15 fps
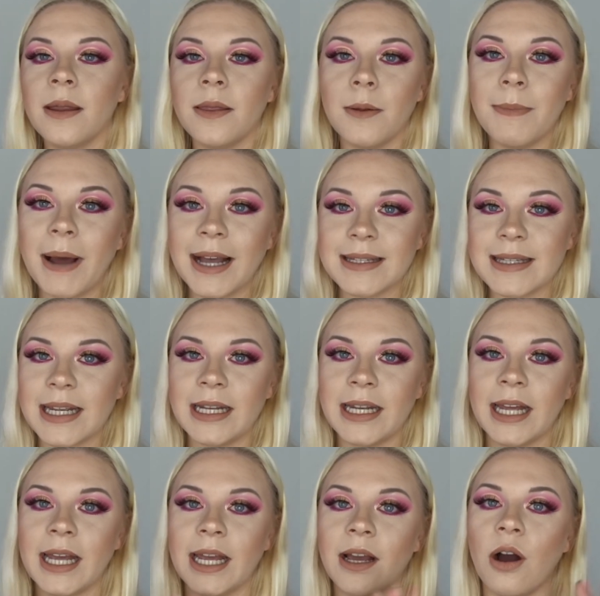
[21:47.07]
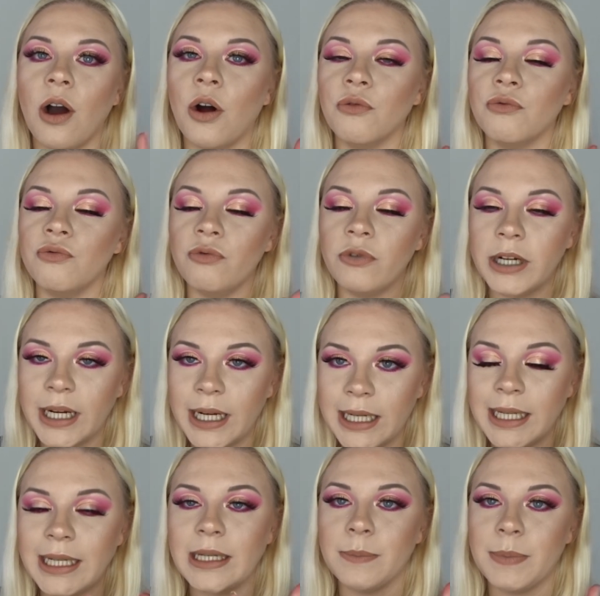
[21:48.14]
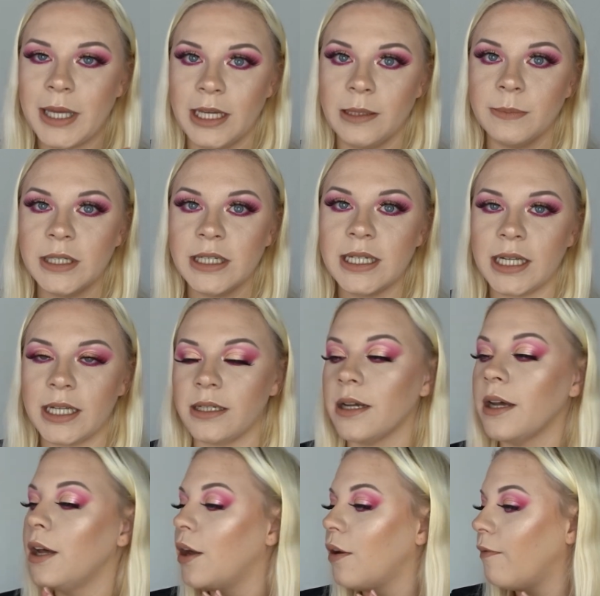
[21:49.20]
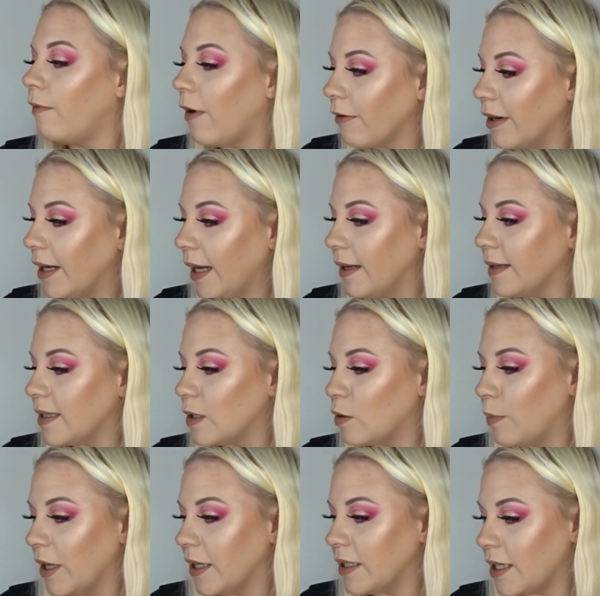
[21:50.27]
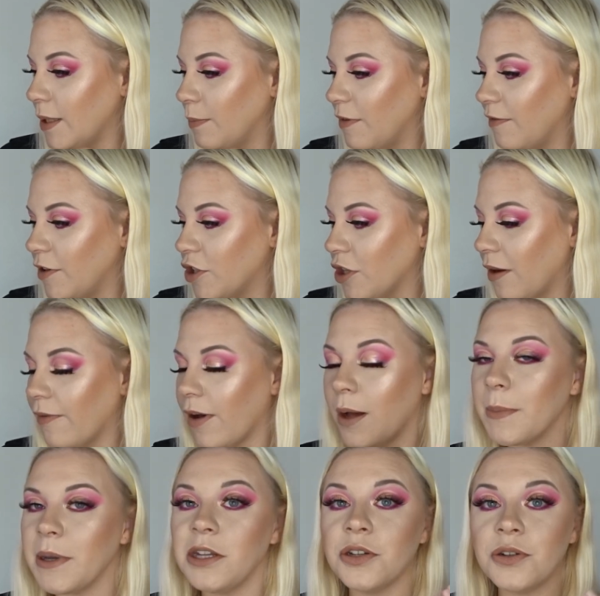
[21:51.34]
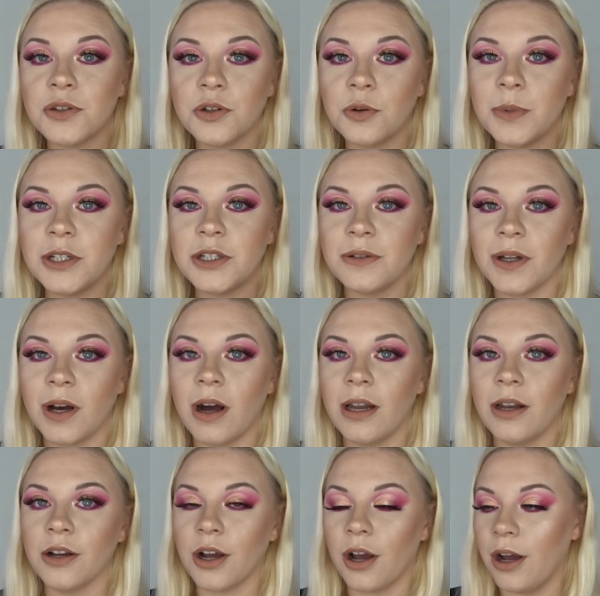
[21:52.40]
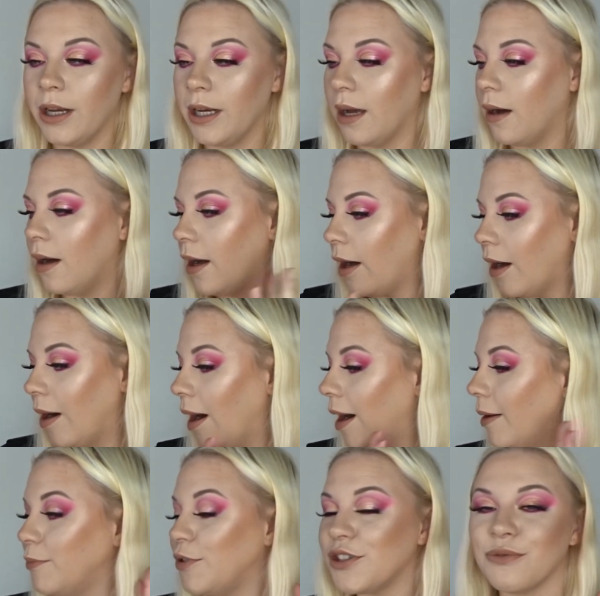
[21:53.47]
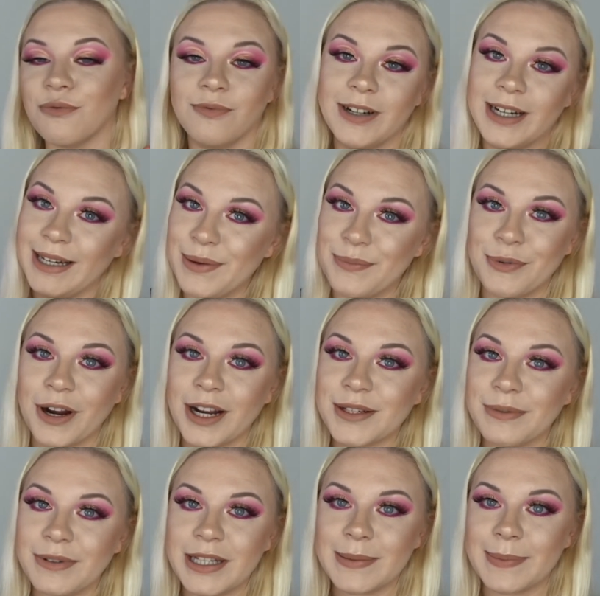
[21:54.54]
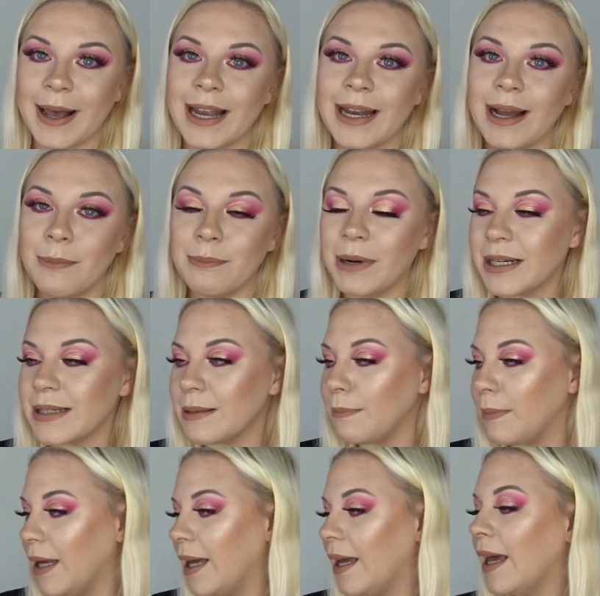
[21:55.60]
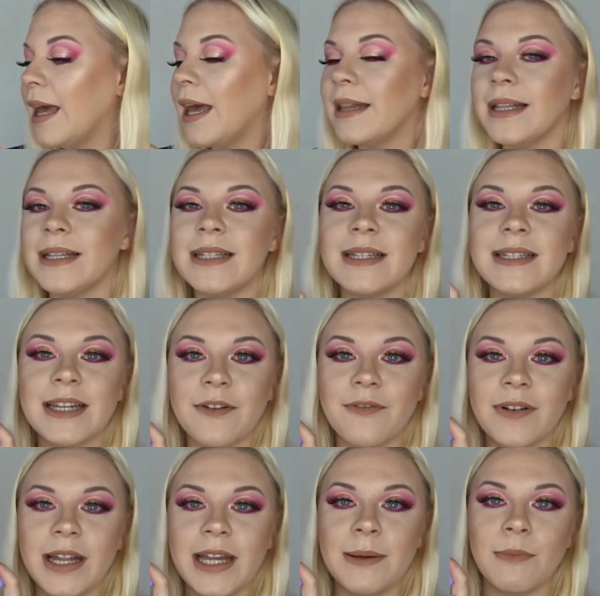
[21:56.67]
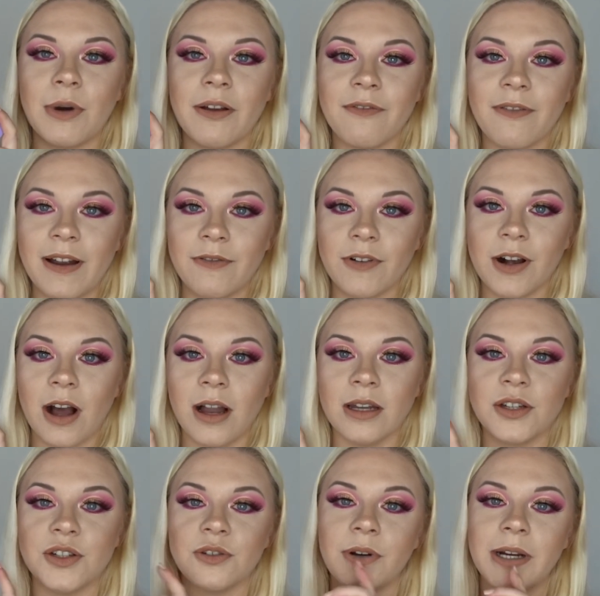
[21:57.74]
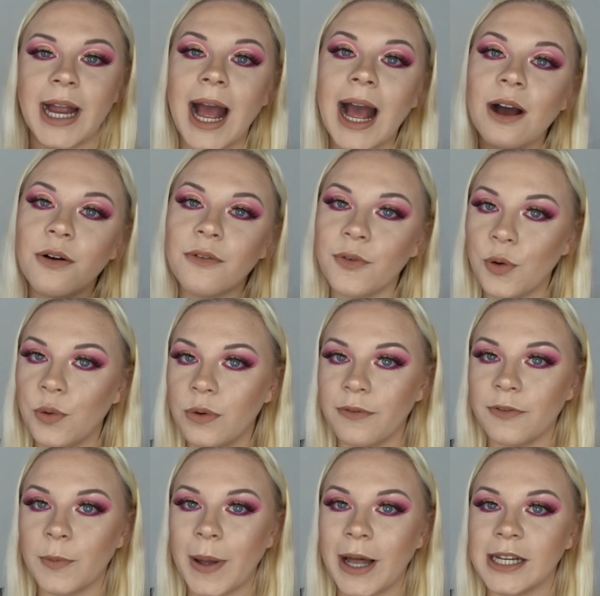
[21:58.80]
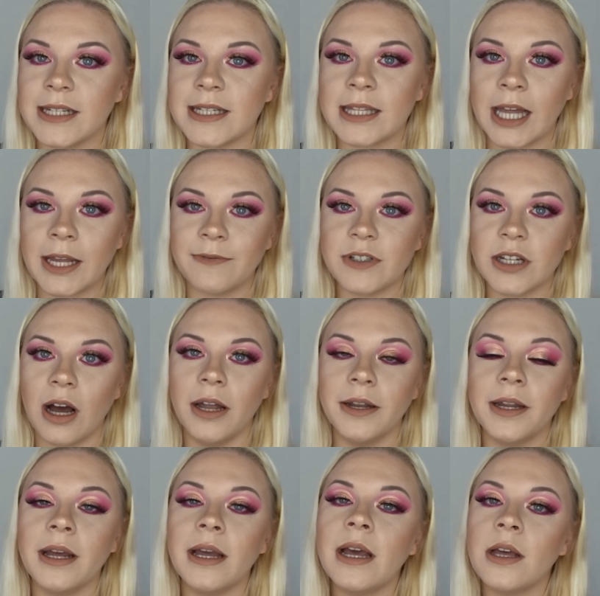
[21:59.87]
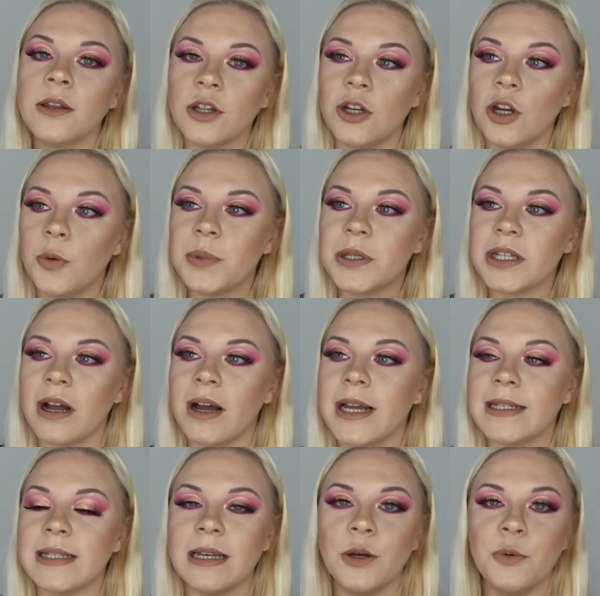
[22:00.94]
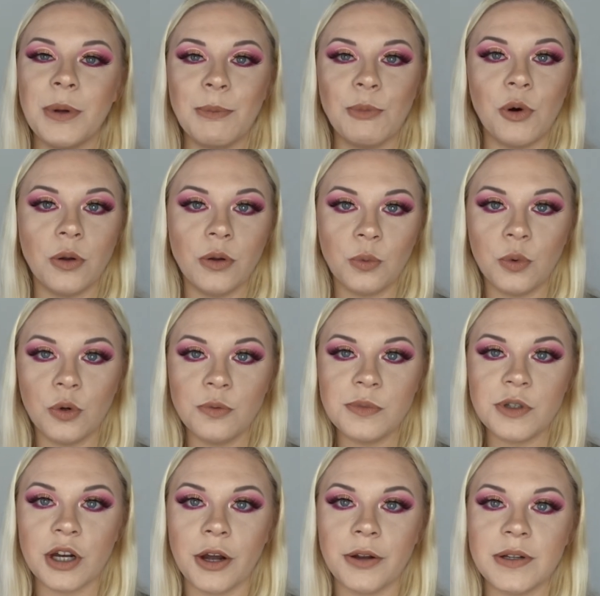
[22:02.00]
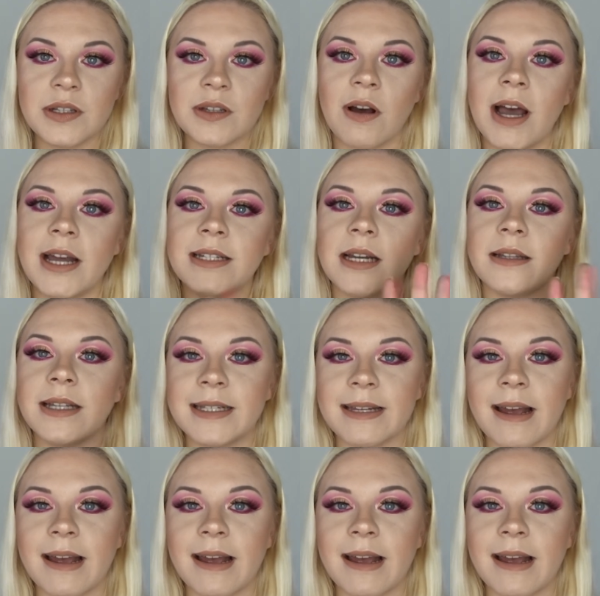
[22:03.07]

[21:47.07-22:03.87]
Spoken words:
The mattes in here are really pigmented, very easy to blend in with each other. I mean, you saw me do the eye look earlier. I'm just really impressed with this palette, I must admit. This is definitely my favorite color story out of all of the palettes that they've done. The Lobster is a little bit more on the warm tone side, and the